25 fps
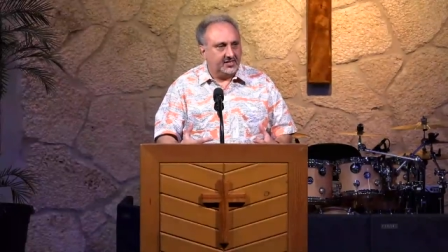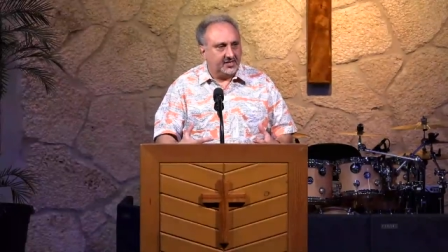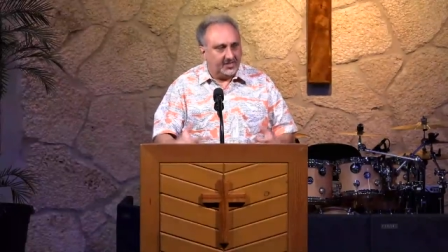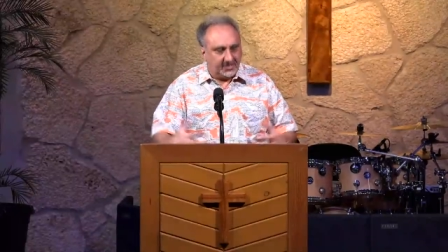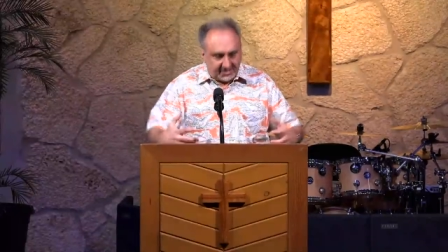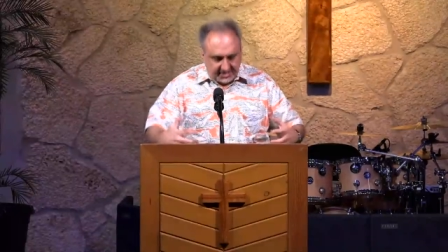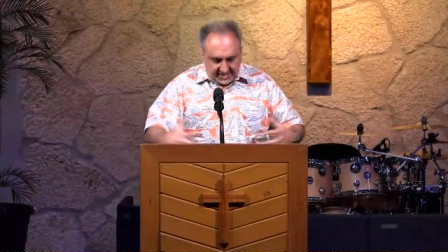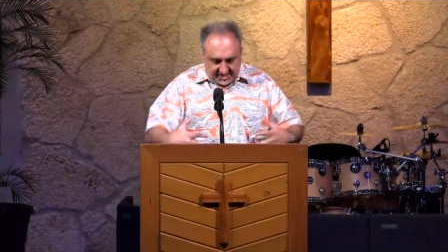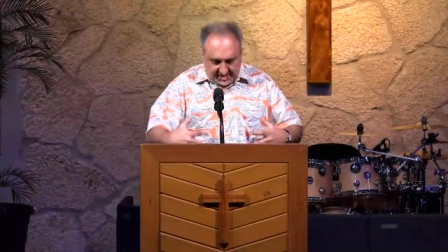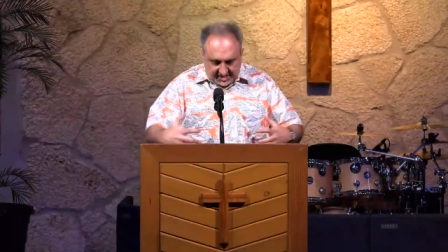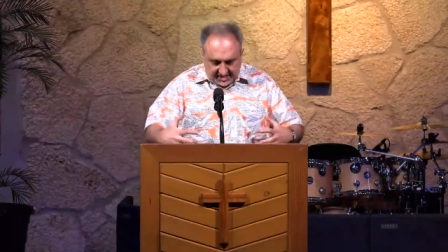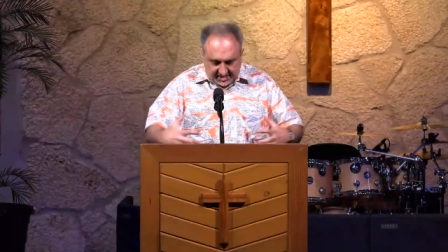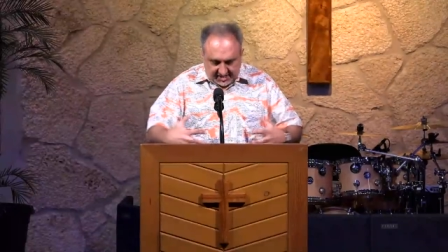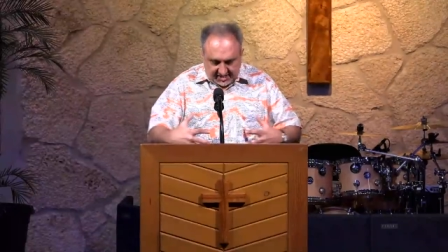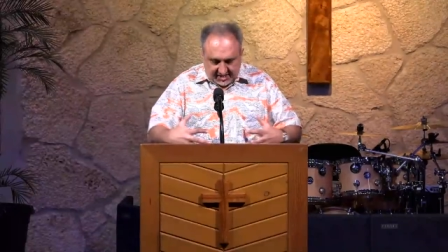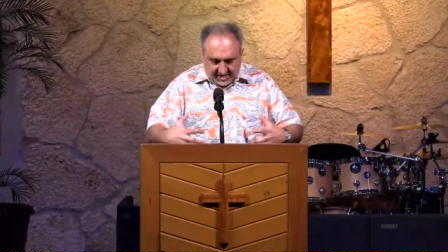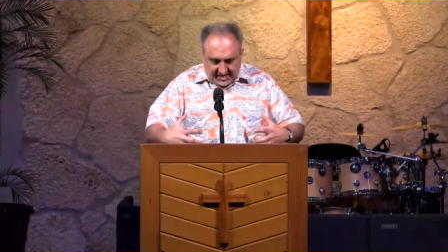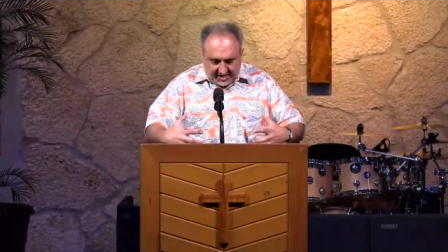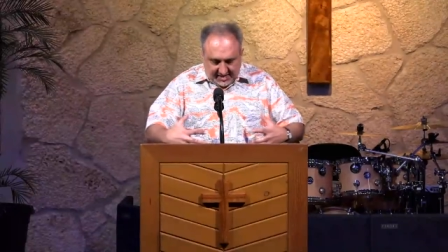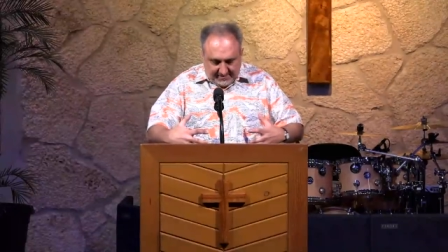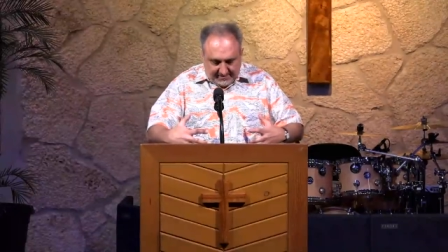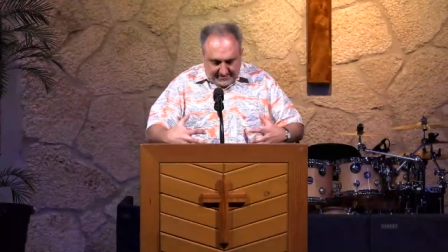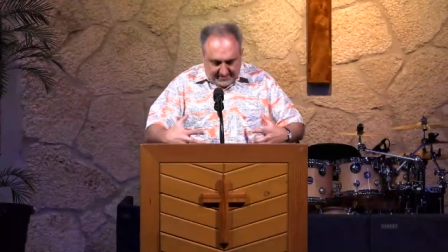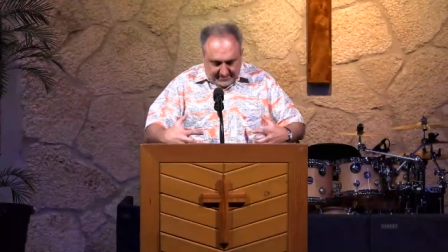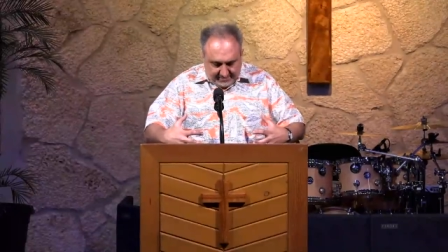There's
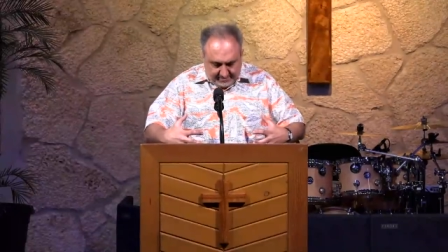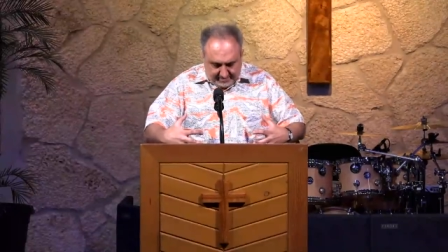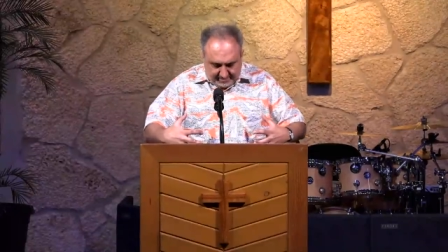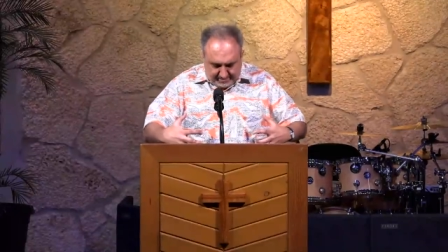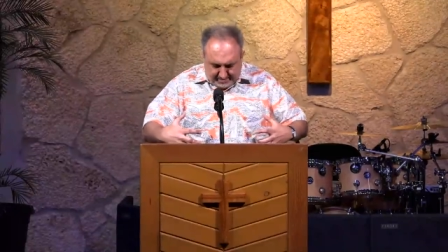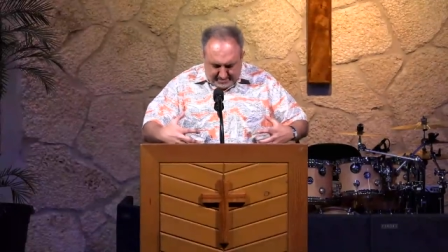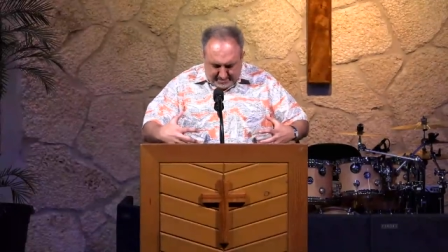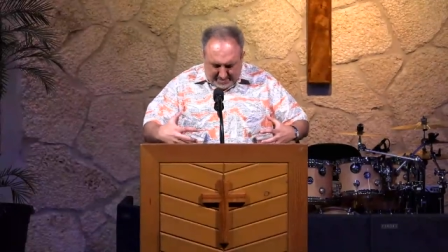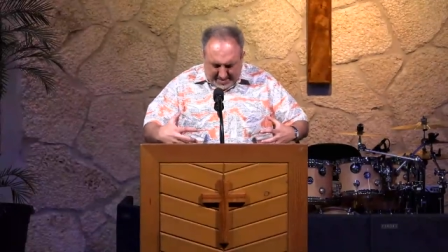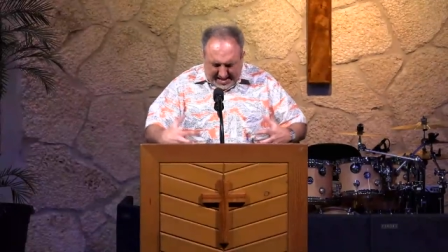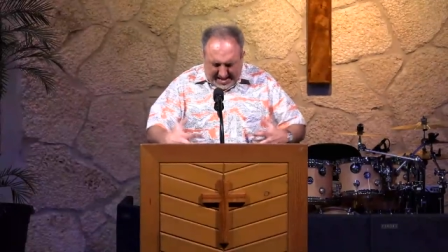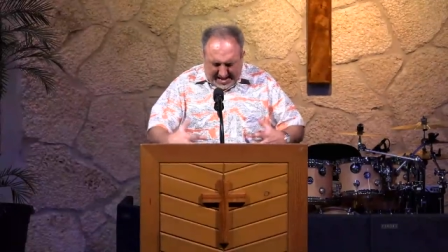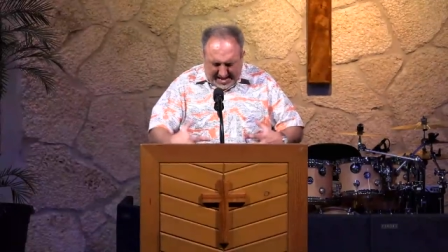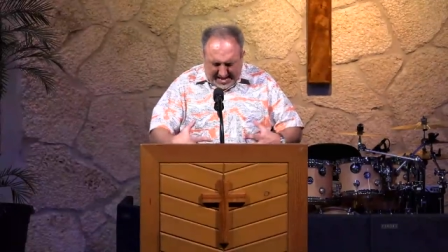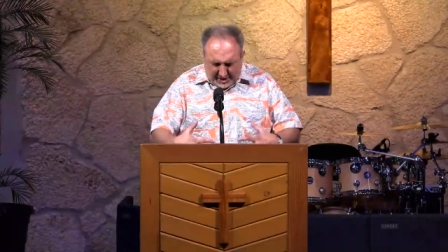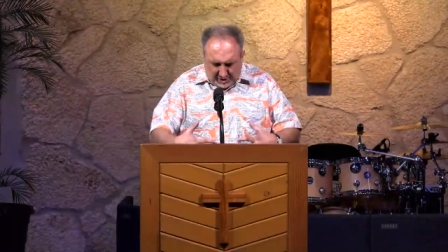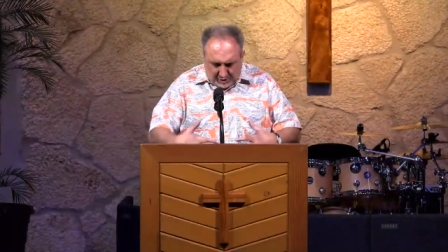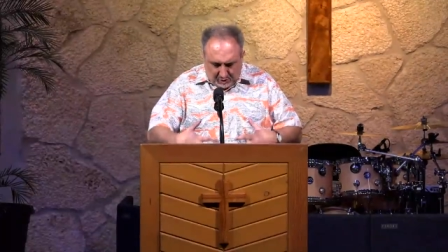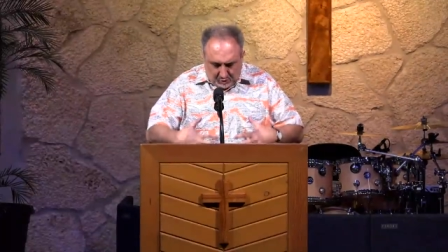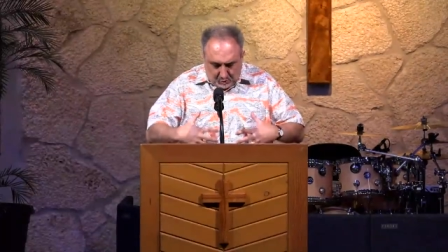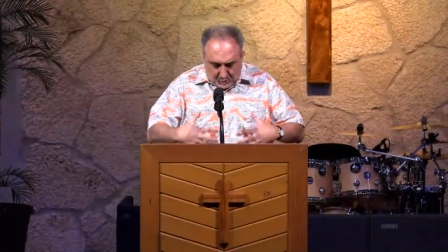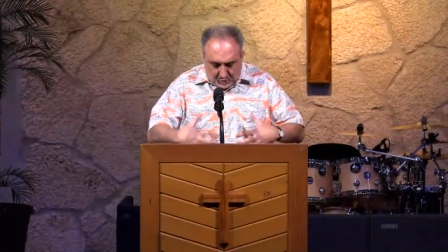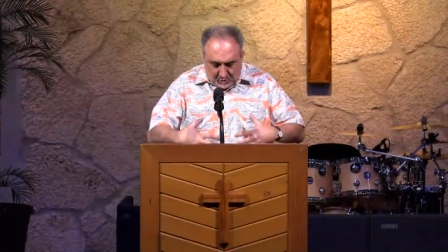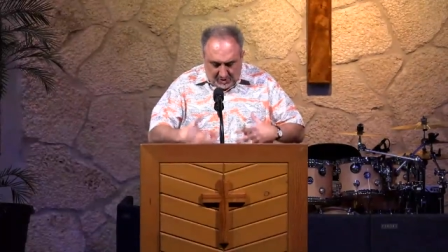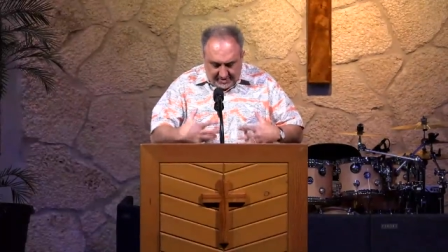this
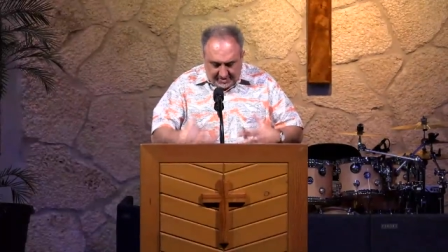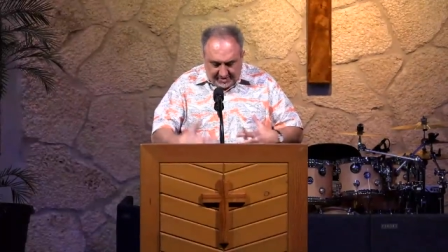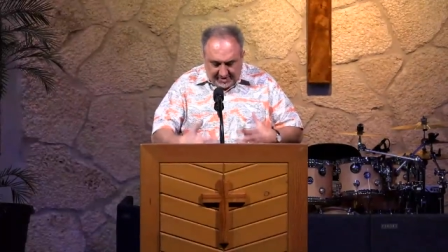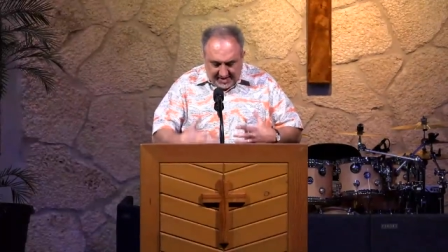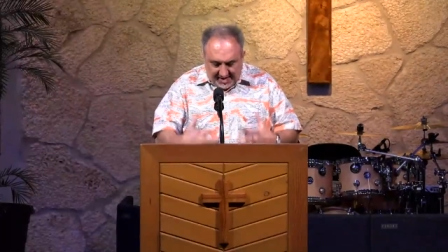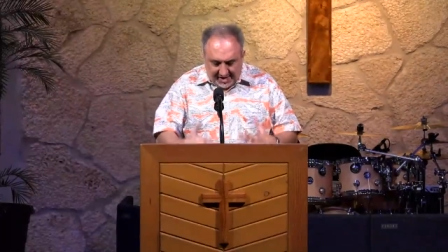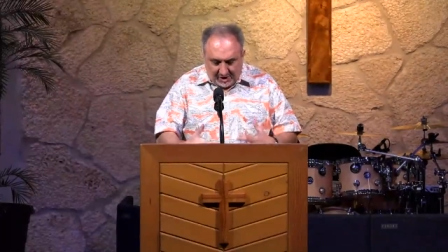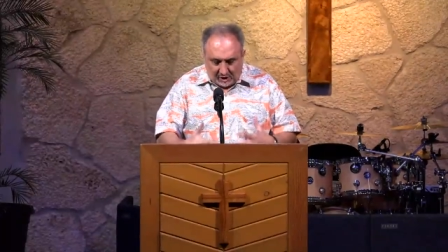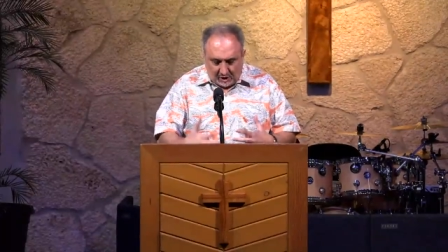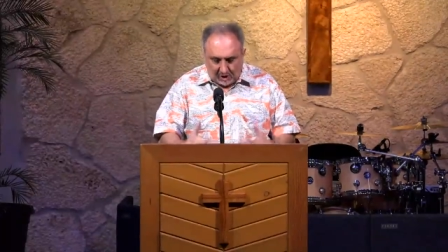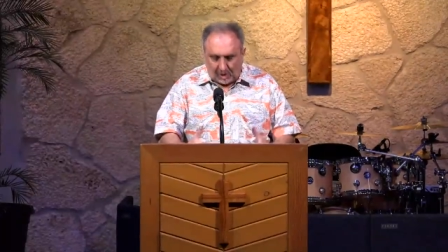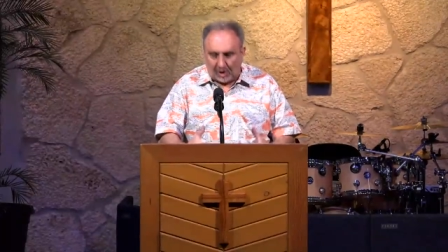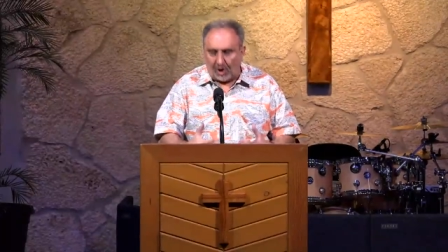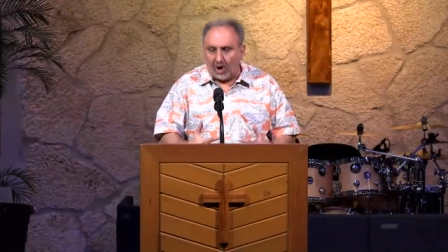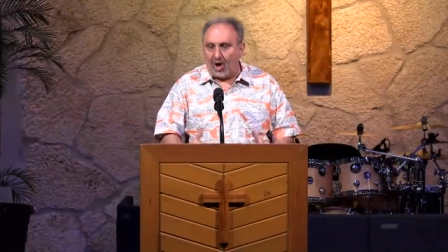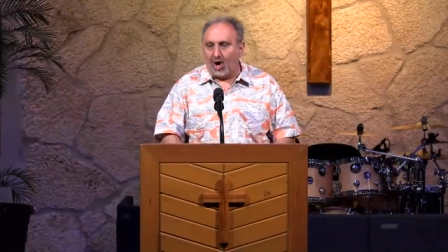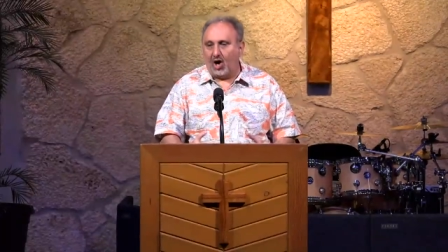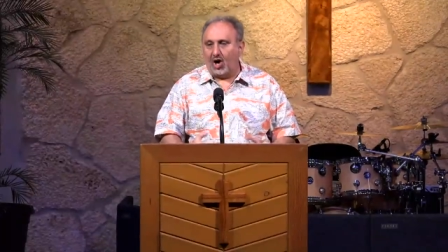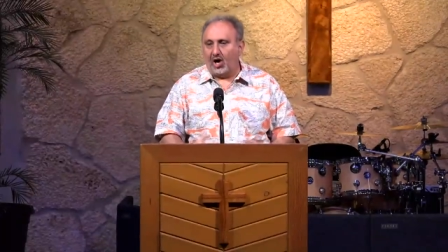battle within our